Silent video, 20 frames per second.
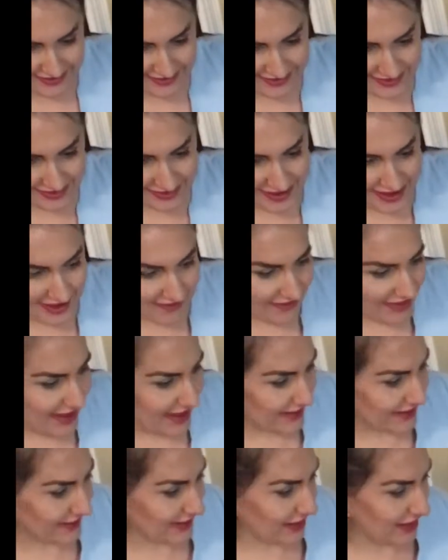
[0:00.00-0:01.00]
So you have
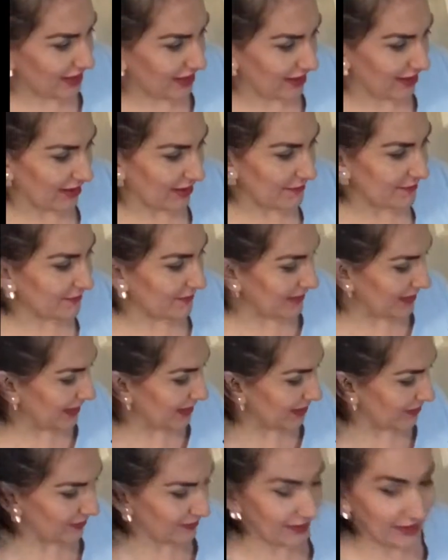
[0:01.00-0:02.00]
that secured.
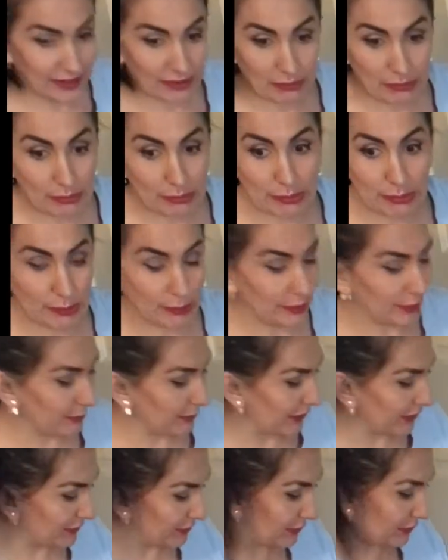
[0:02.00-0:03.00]
And you're like, ooh, what do
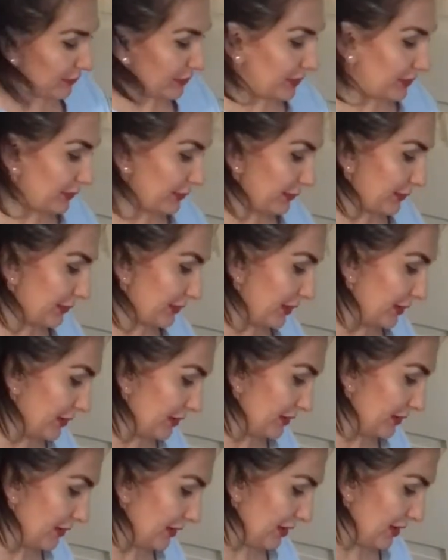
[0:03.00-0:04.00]
I do with those
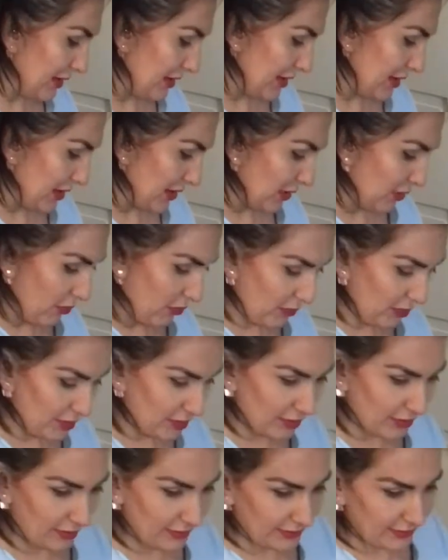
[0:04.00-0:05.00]

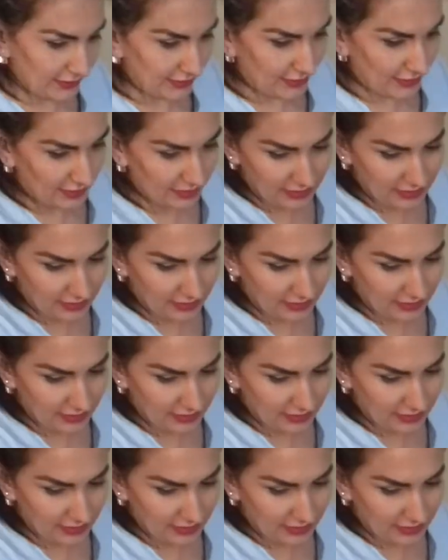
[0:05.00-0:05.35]
corners?